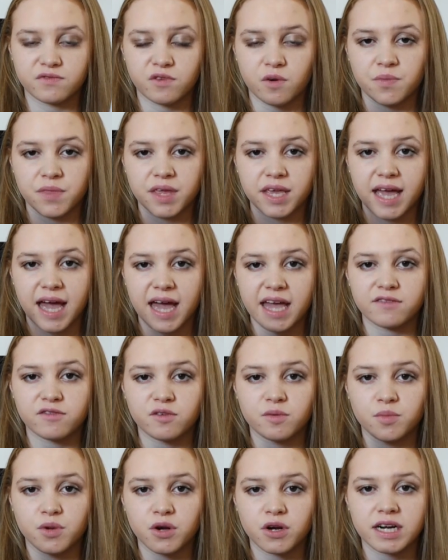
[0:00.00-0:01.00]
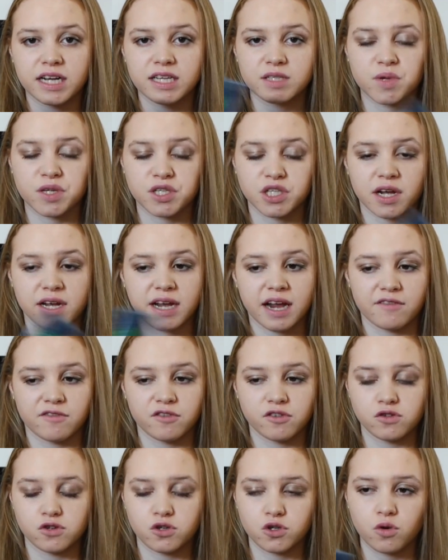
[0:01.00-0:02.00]
from the Avon booklets, which I get
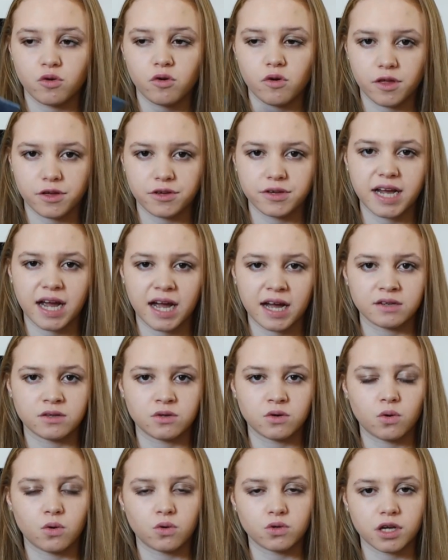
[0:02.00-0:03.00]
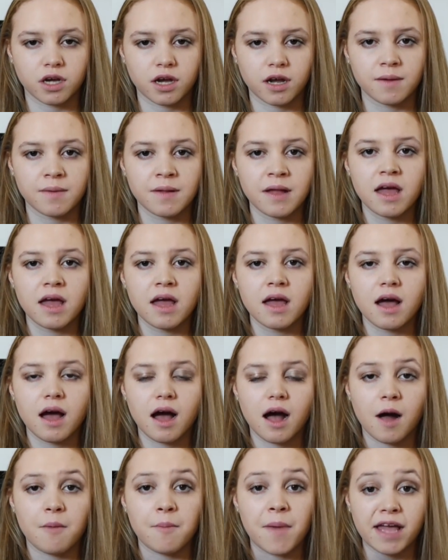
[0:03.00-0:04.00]
through the door, although you can order
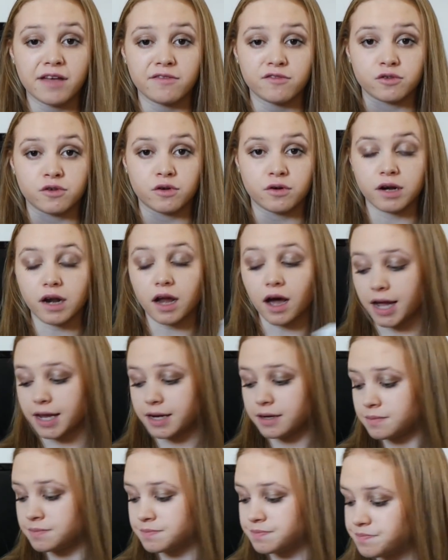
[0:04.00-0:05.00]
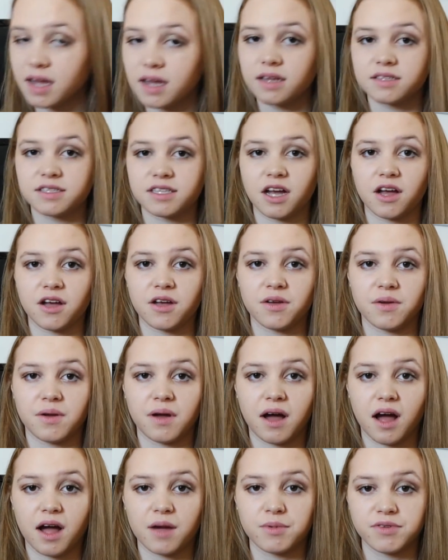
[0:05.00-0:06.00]
Avon online. So
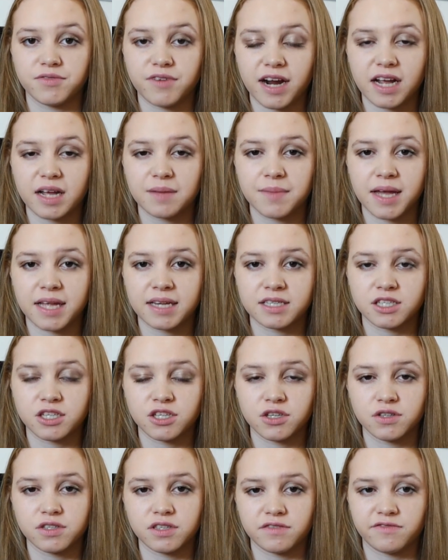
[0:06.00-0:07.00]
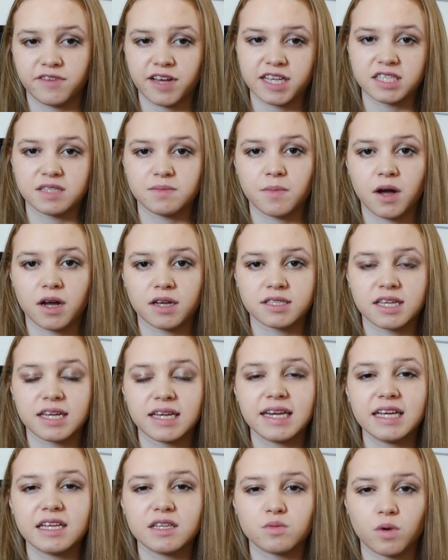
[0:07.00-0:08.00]
I would recommend to use a face mask at
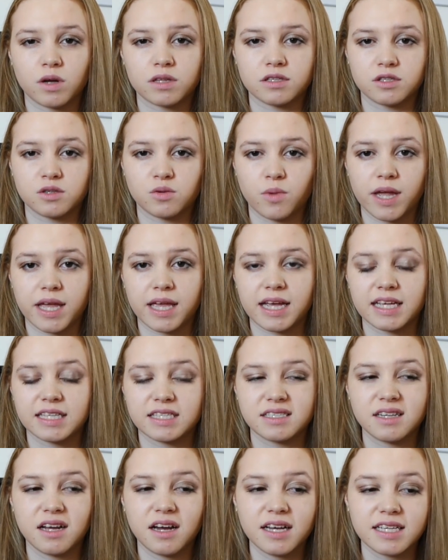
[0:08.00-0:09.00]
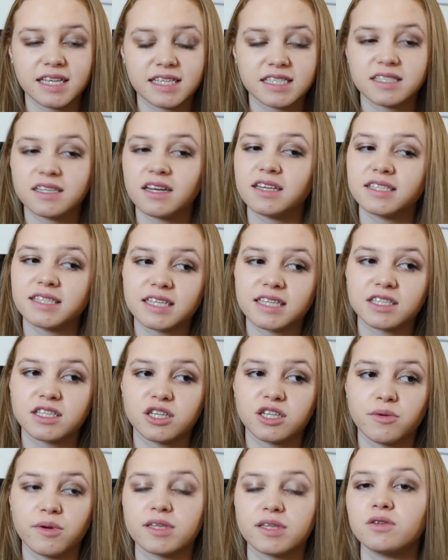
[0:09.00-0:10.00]
least once a week. It's a nice thing to
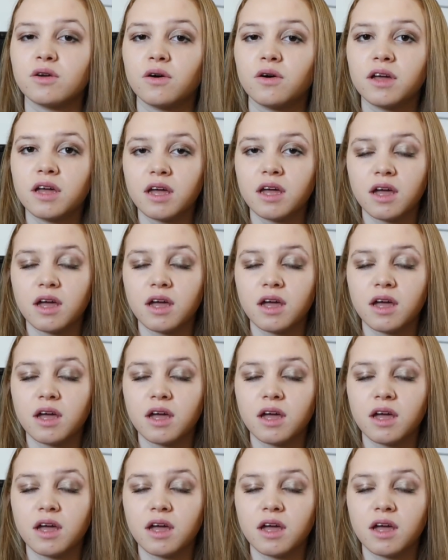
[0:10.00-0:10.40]
do. It's not,